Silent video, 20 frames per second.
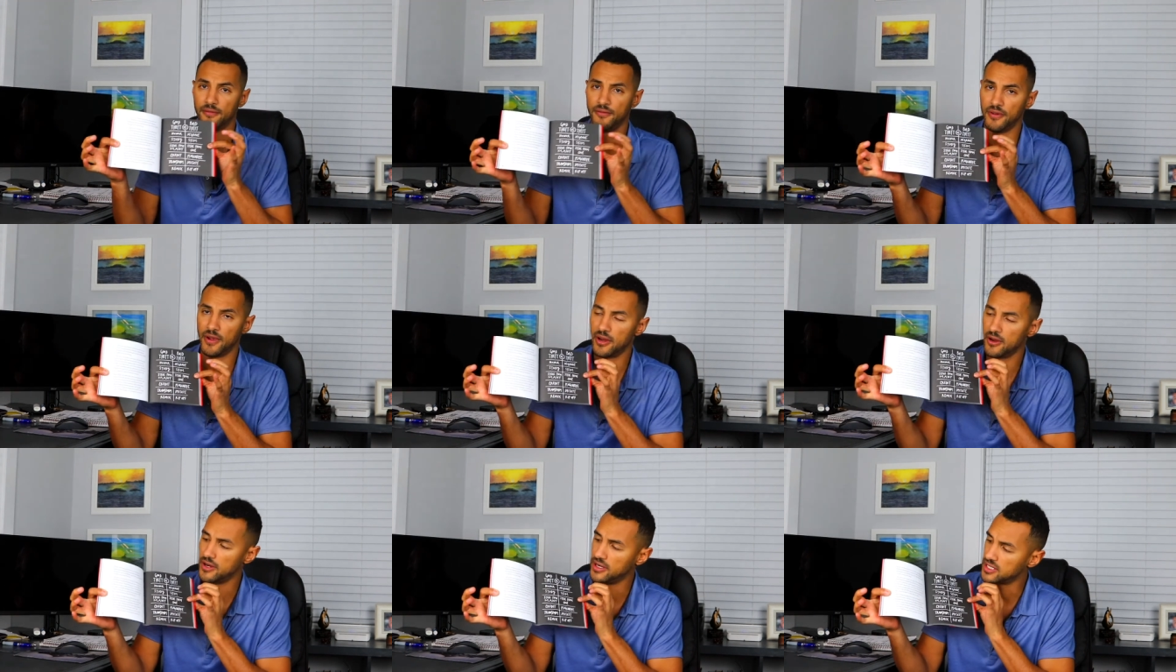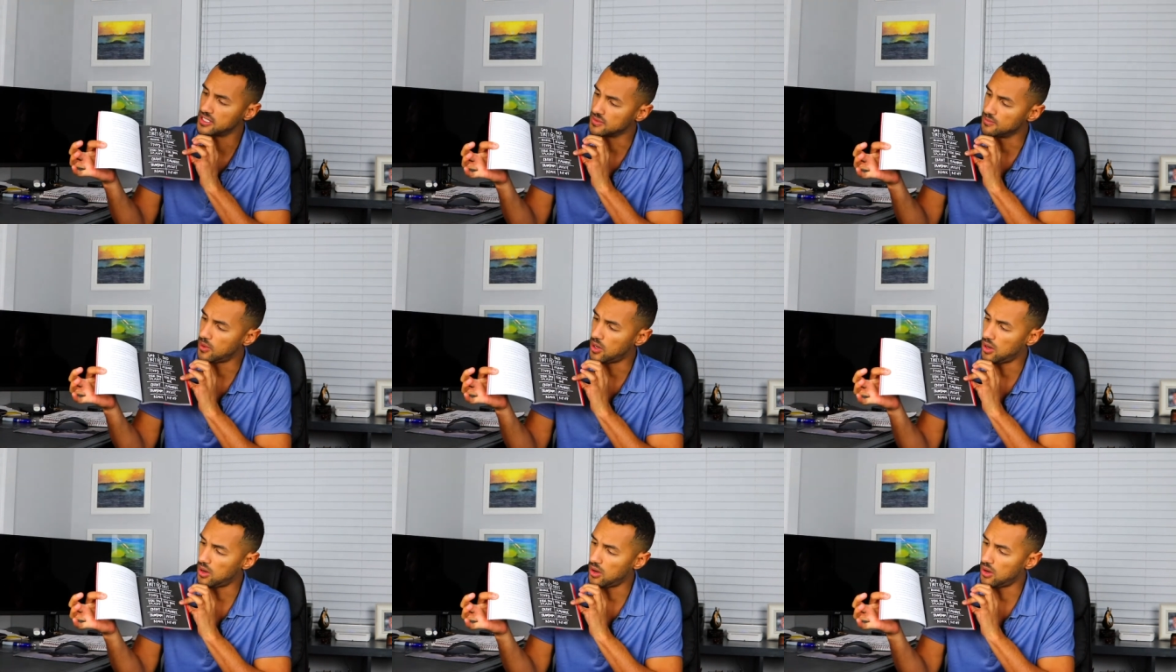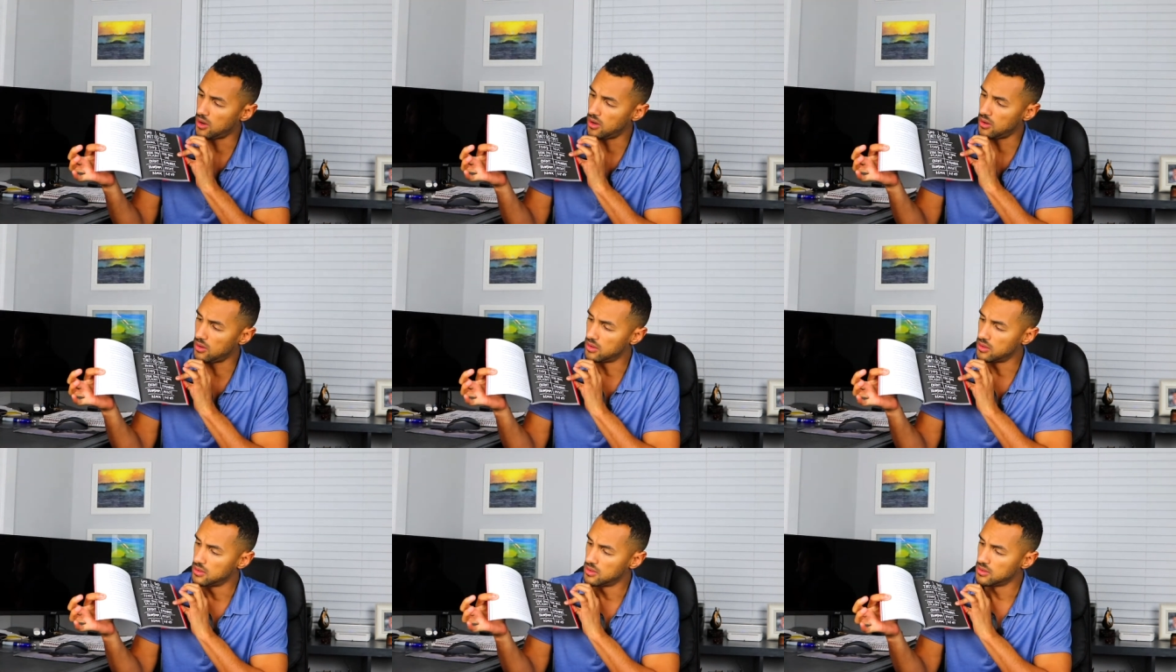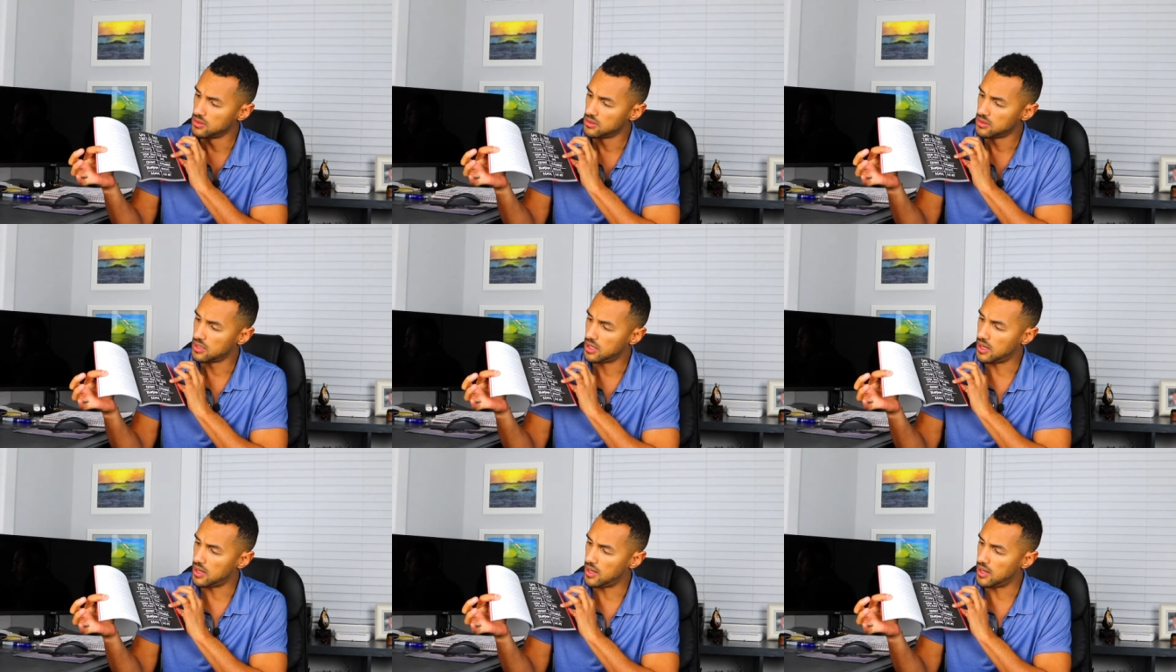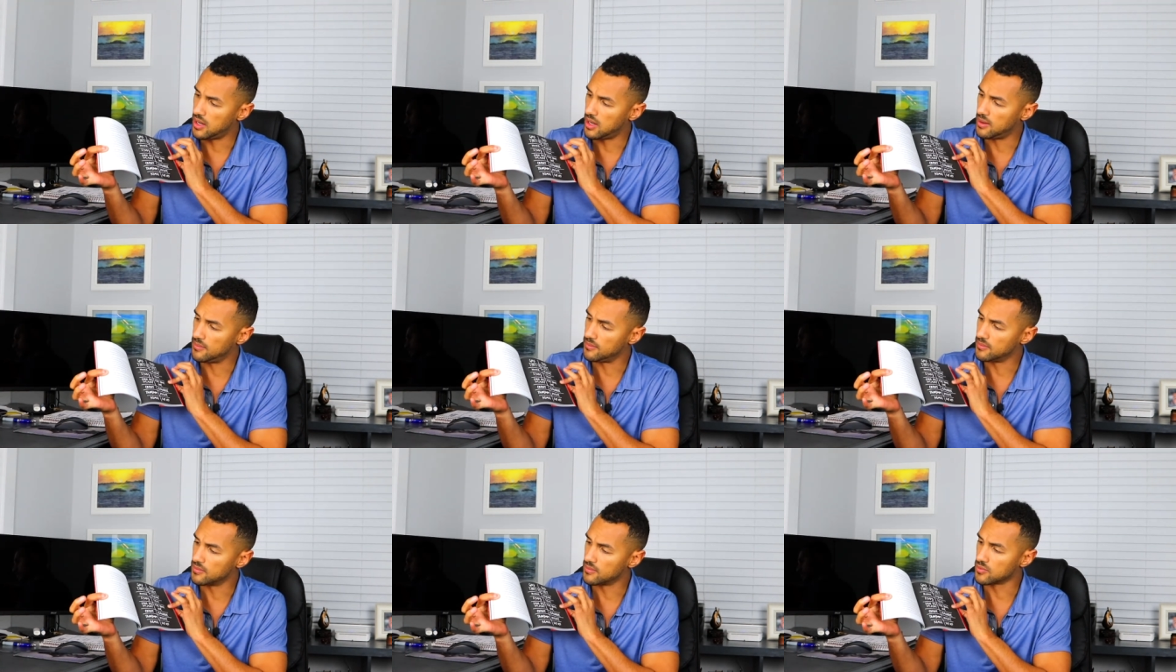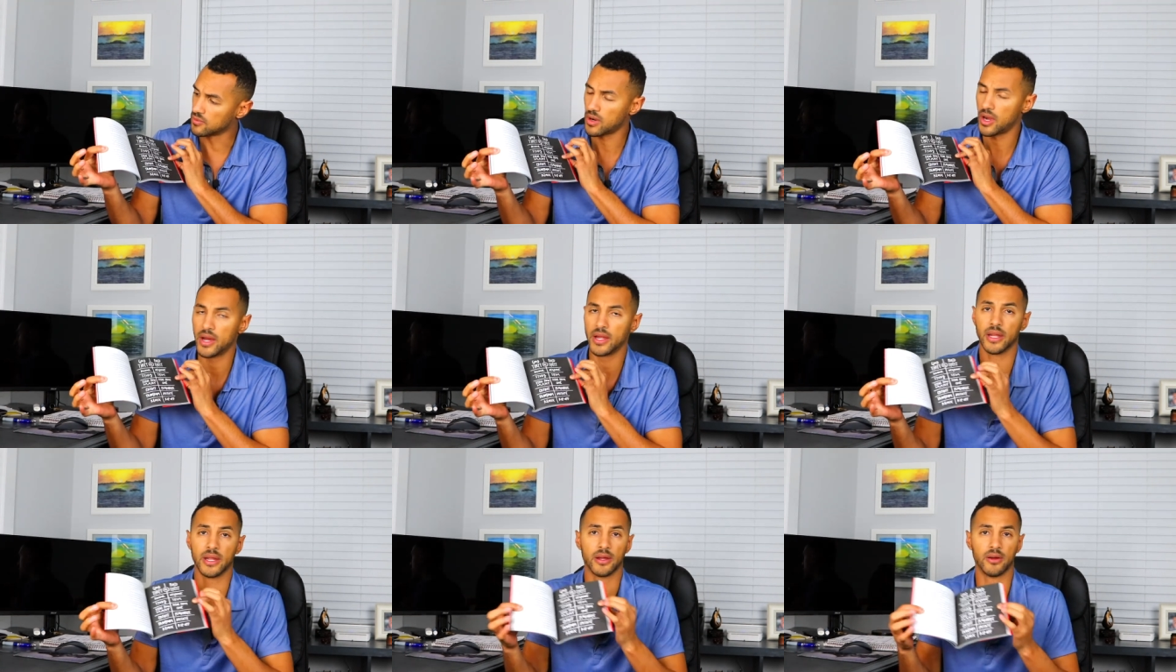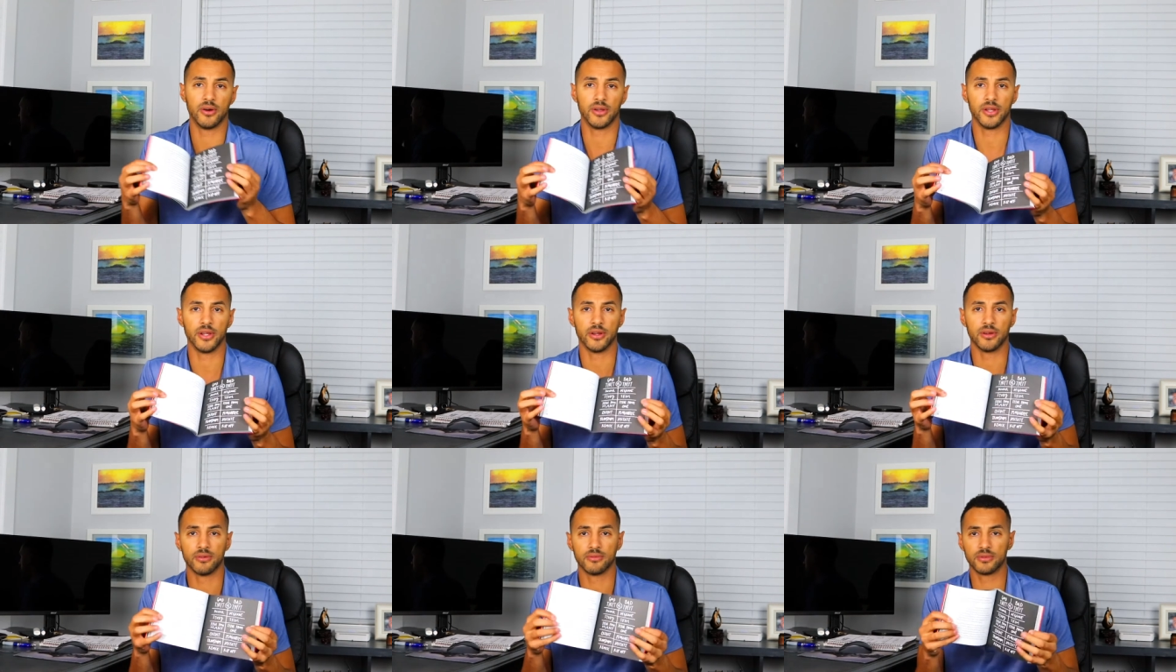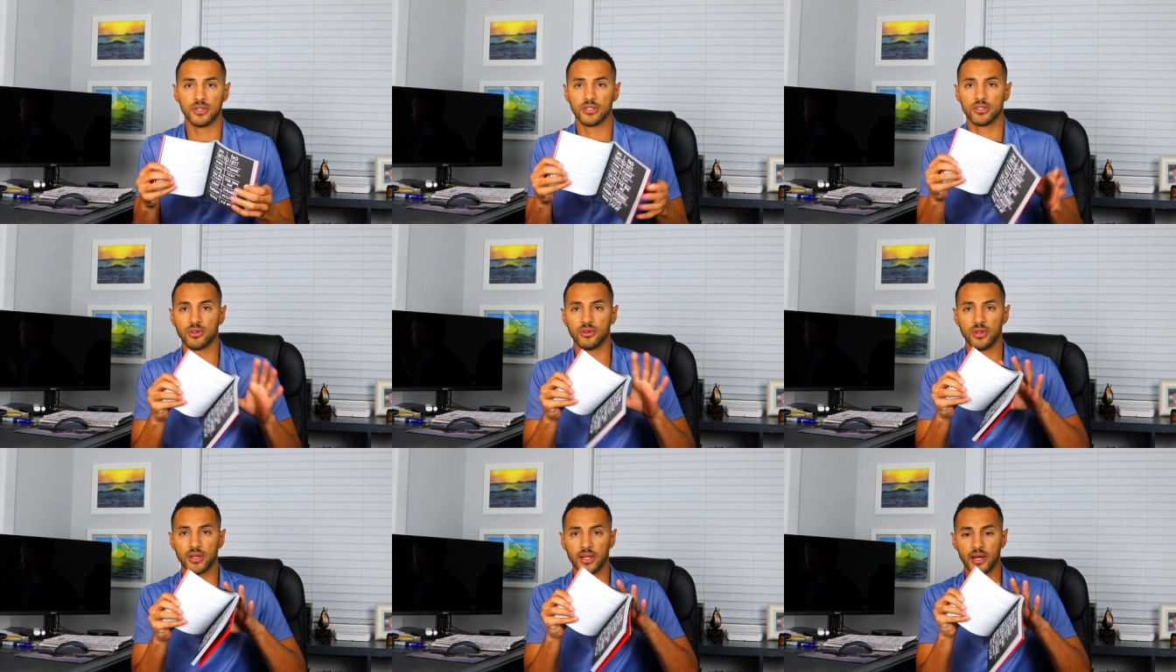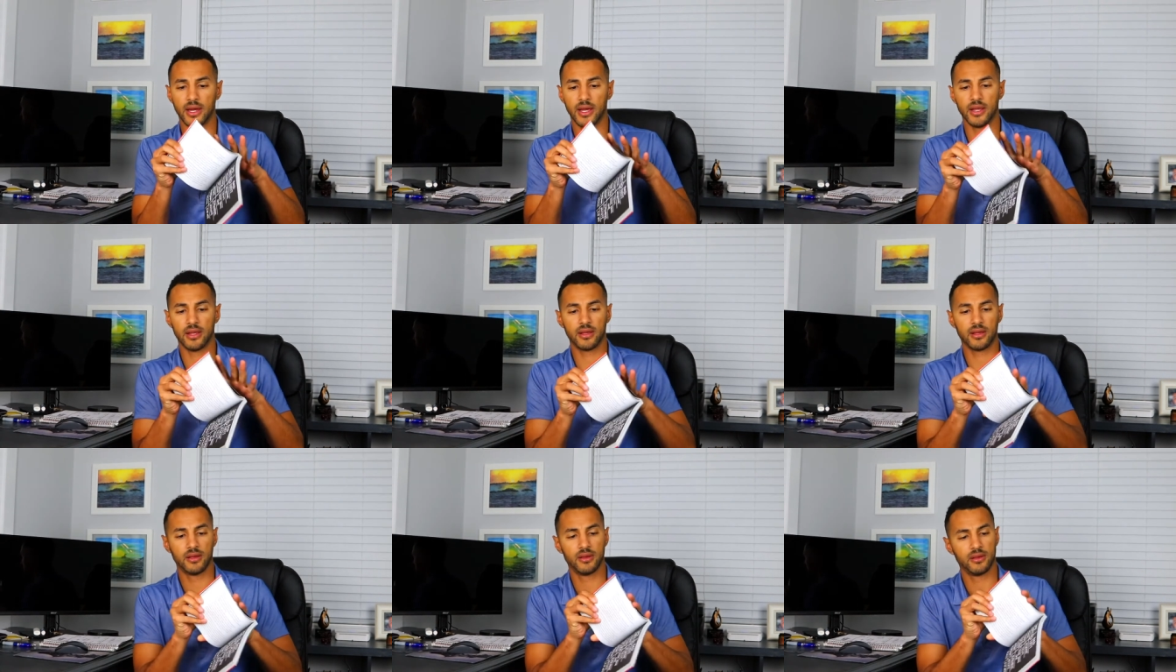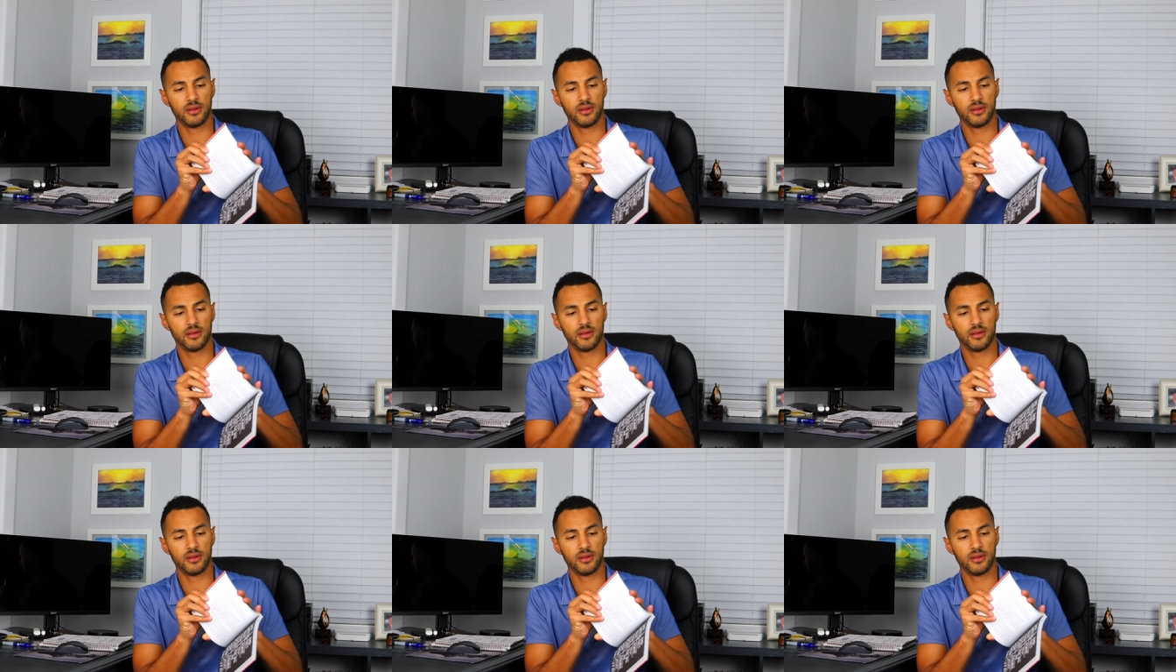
very small um, writing on here. There's only like